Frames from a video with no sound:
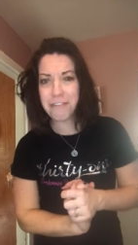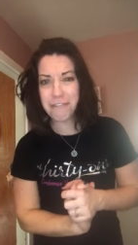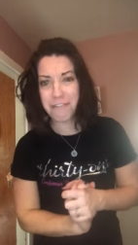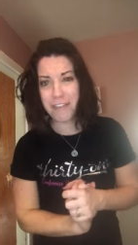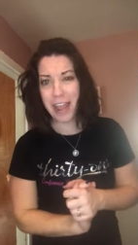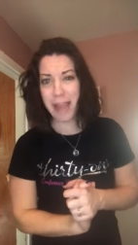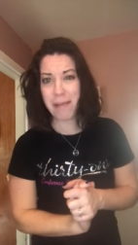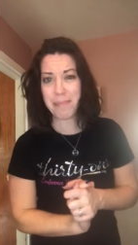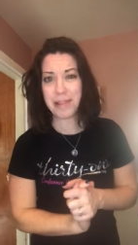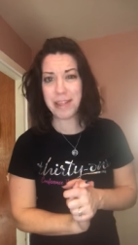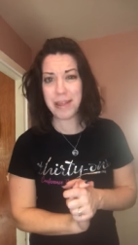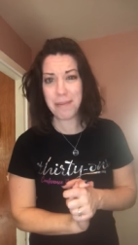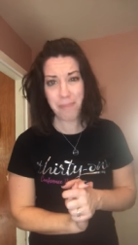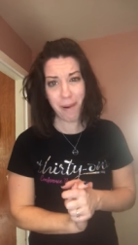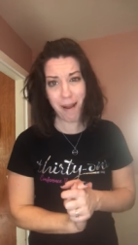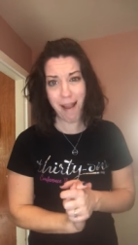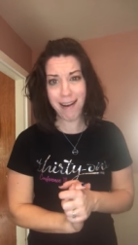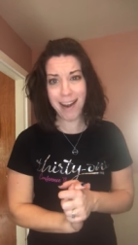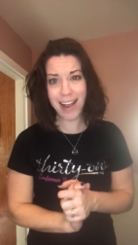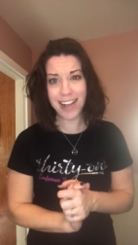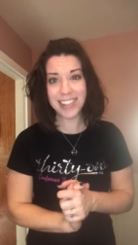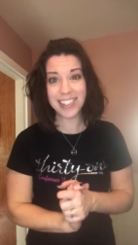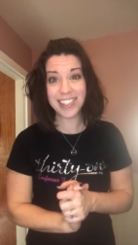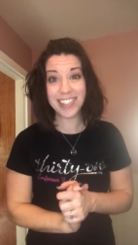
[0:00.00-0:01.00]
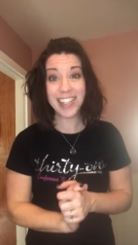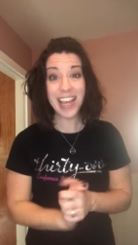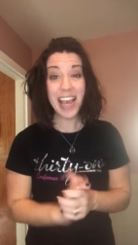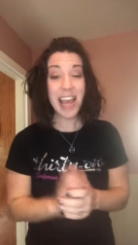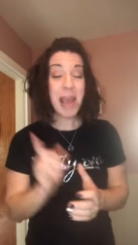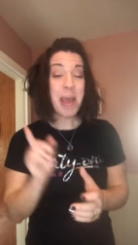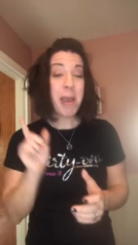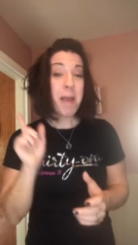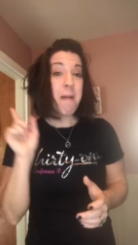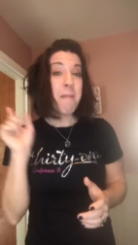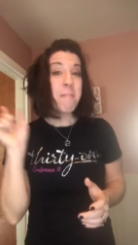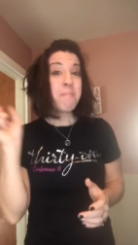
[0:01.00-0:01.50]
the family products.
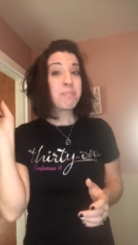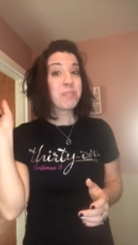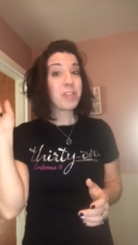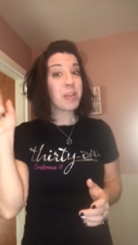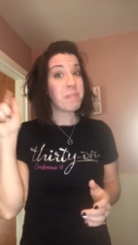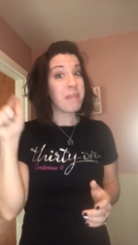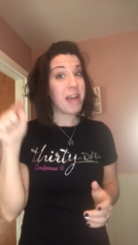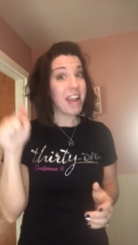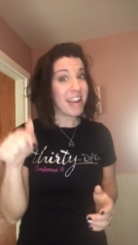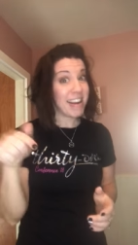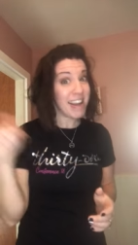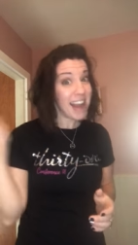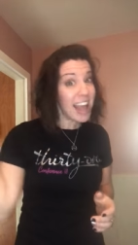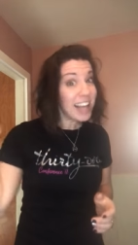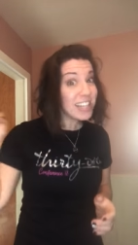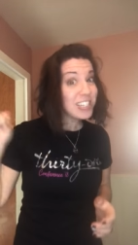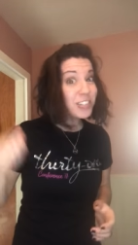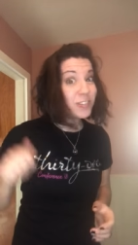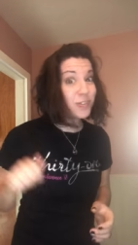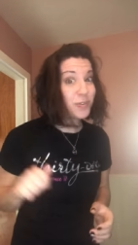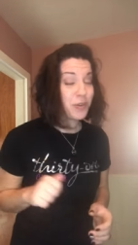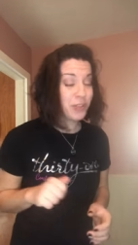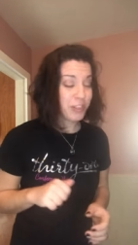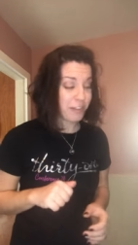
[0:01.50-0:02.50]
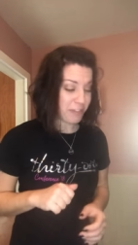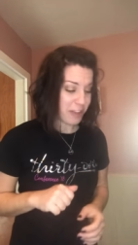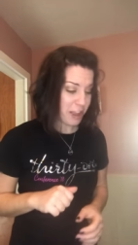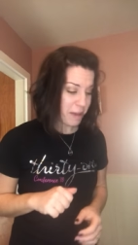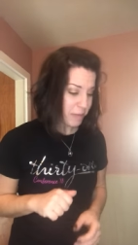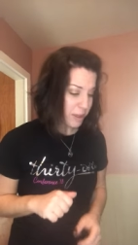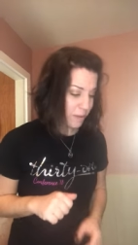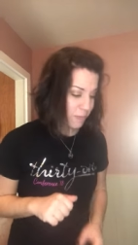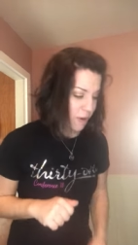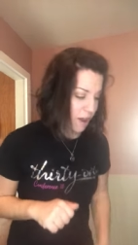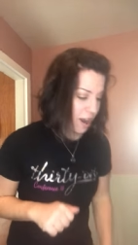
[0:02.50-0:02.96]
My next for the family